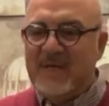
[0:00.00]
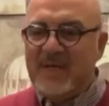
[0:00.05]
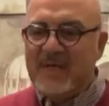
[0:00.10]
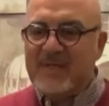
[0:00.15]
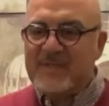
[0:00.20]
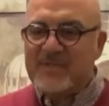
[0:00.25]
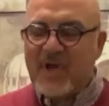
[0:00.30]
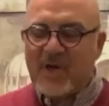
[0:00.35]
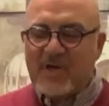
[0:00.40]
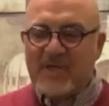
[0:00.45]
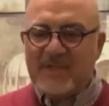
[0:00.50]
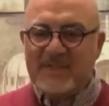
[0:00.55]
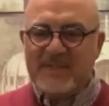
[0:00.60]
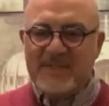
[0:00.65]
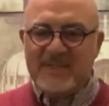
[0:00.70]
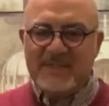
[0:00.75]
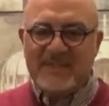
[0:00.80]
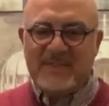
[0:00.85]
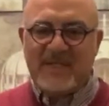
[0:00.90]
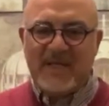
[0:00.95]

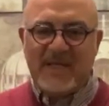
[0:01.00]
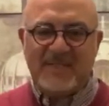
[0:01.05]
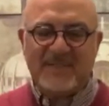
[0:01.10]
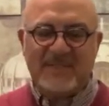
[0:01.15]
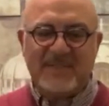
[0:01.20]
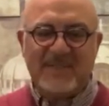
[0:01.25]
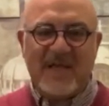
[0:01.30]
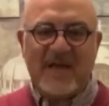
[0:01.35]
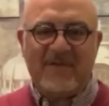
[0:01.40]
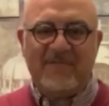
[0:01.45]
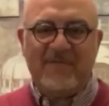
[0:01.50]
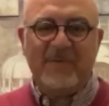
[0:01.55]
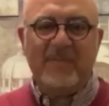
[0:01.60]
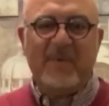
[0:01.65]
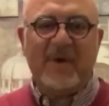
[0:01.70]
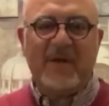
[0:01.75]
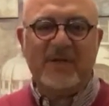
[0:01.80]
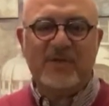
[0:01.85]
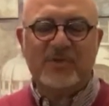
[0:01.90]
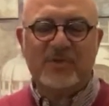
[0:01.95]
Socrates says
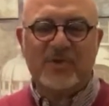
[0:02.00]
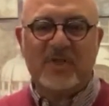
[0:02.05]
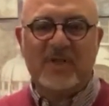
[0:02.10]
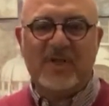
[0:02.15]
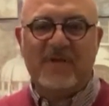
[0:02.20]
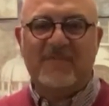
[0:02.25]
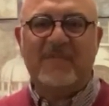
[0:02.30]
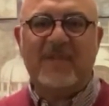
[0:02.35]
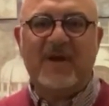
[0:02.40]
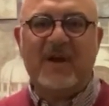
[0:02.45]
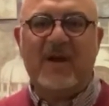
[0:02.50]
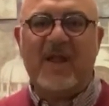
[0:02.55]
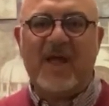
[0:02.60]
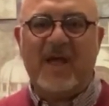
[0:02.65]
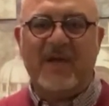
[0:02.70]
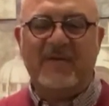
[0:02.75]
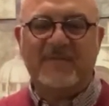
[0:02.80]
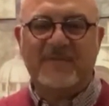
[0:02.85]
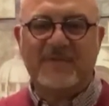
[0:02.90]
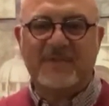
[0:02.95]
everybody should live their
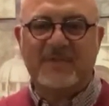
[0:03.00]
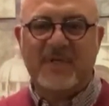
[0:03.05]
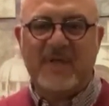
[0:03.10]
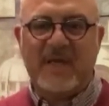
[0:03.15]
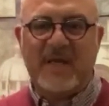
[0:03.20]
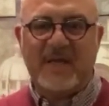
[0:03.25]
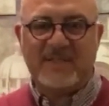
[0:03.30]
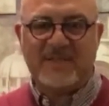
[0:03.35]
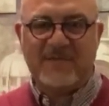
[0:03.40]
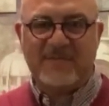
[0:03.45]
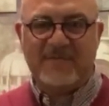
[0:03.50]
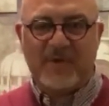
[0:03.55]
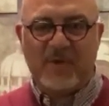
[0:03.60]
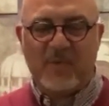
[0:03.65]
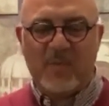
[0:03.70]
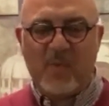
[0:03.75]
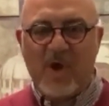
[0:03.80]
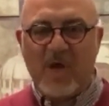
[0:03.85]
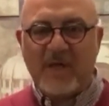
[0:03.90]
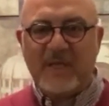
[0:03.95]
lives as if they're
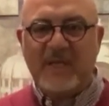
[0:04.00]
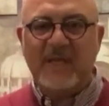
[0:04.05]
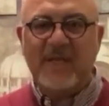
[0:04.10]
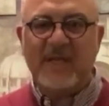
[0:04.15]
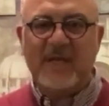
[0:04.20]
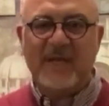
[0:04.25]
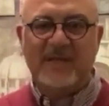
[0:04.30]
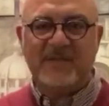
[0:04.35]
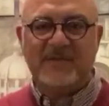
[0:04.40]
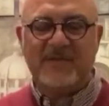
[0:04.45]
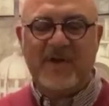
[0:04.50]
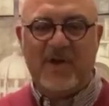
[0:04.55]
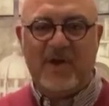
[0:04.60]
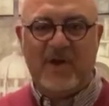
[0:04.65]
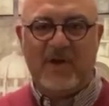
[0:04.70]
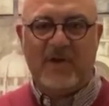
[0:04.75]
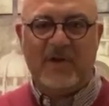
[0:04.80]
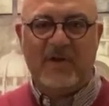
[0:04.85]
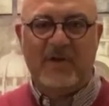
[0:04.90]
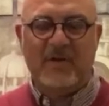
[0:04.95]
walking in a
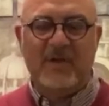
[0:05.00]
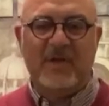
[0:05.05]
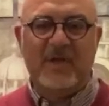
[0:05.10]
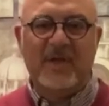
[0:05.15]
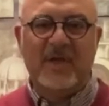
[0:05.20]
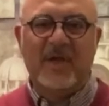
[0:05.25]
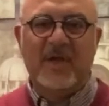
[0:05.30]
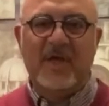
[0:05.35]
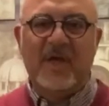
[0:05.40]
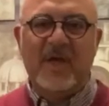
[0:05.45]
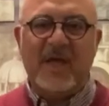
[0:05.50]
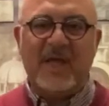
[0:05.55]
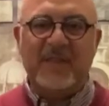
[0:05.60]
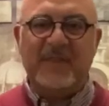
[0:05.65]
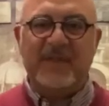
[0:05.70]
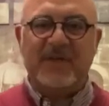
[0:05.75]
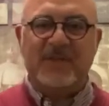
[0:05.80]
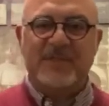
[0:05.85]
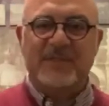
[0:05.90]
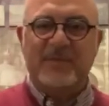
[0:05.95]
tunnel, and
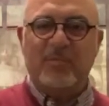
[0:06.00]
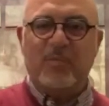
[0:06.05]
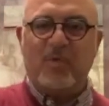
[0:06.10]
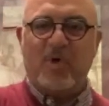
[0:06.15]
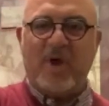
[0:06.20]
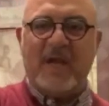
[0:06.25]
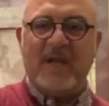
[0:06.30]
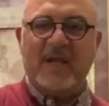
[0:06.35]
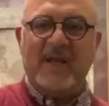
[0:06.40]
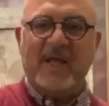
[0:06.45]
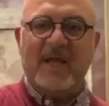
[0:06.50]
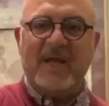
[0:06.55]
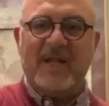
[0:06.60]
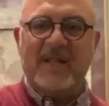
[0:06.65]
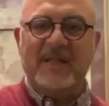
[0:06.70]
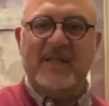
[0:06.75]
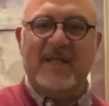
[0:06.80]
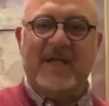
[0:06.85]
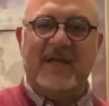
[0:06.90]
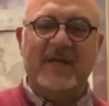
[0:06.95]
there is a bright light
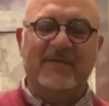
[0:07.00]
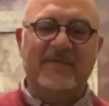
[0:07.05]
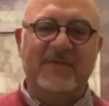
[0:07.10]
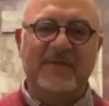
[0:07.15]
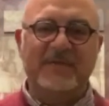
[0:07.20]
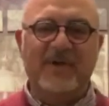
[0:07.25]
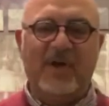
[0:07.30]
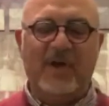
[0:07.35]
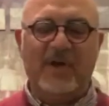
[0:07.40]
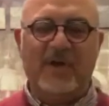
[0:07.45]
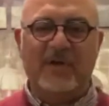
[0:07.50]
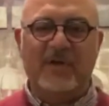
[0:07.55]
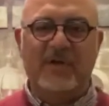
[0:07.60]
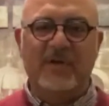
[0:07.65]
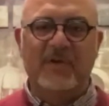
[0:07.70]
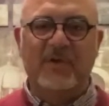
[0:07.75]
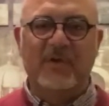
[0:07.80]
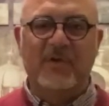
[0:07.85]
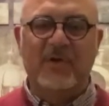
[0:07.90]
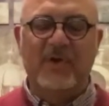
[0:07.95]
at the end of the tunnel,
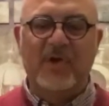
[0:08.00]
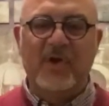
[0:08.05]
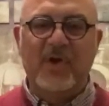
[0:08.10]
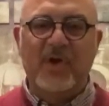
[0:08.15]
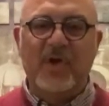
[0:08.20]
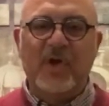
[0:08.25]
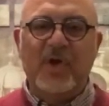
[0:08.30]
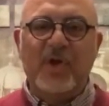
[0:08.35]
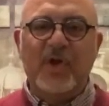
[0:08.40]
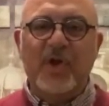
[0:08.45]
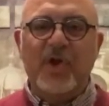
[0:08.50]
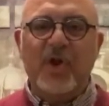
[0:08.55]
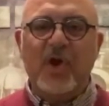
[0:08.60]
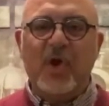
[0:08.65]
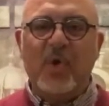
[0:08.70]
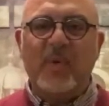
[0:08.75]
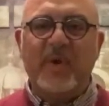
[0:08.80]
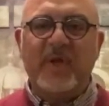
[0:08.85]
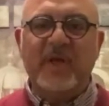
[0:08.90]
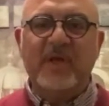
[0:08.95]

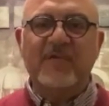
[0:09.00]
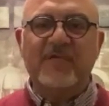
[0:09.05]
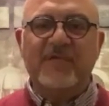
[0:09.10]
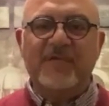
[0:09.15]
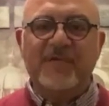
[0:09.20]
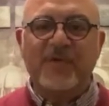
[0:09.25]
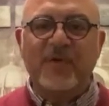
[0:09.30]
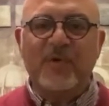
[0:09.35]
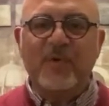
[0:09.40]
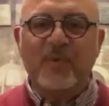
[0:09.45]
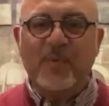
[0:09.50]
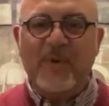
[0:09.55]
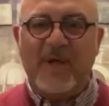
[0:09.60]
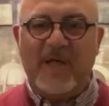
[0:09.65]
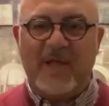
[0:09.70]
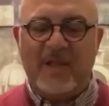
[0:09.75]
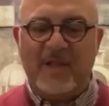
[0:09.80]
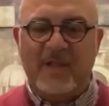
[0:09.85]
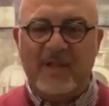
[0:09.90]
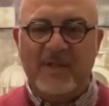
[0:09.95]
knowing full
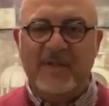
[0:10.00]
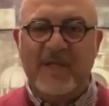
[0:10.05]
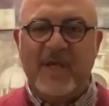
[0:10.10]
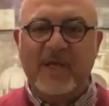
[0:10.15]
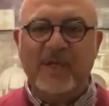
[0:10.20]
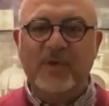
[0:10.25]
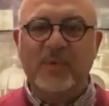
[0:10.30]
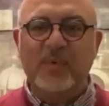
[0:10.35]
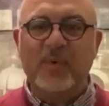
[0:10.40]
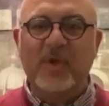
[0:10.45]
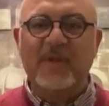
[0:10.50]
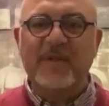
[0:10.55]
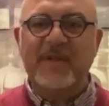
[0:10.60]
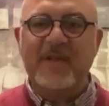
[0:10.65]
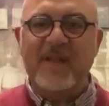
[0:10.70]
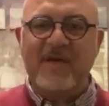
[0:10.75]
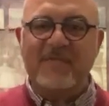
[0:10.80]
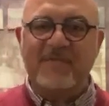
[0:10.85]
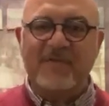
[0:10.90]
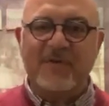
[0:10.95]
well that you will
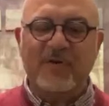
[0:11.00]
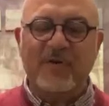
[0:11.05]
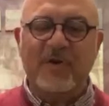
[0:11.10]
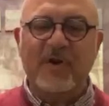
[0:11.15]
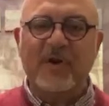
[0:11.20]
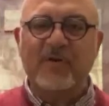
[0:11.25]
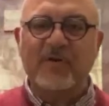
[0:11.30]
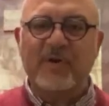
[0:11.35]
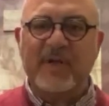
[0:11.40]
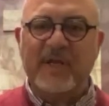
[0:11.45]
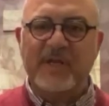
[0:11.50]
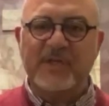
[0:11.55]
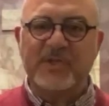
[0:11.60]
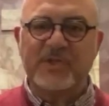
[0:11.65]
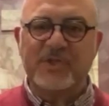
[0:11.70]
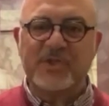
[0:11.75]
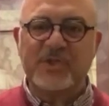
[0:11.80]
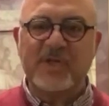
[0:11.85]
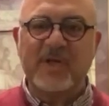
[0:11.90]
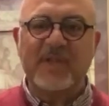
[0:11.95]
never
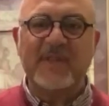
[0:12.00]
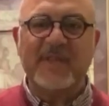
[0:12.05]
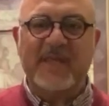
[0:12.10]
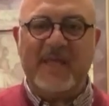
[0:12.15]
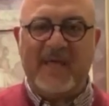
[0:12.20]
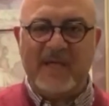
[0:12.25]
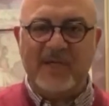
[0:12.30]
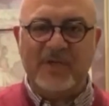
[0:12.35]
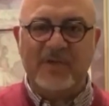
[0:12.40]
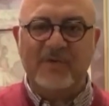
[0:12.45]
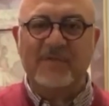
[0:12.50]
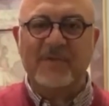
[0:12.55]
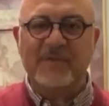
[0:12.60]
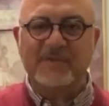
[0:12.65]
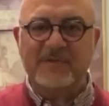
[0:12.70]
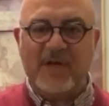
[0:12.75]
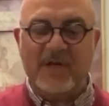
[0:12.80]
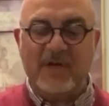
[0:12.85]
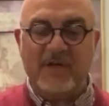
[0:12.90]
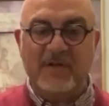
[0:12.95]
reach the end of the
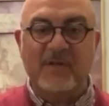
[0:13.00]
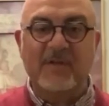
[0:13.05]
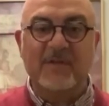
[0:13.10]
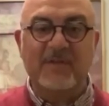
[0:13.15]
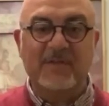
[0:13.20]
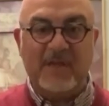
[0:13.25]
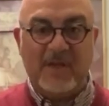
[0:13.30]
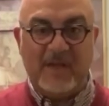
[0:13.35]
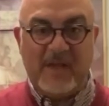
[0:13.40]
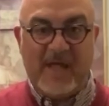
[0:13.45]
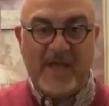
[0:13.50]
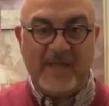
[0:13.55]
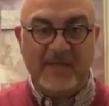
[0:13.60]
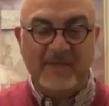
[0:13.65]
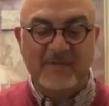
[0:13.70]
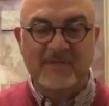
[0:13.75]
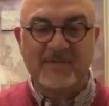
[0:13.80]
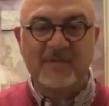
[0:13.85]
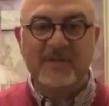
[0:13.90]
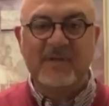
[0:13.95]
tunnel, the
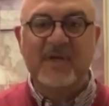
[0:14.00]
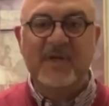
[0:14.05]
light.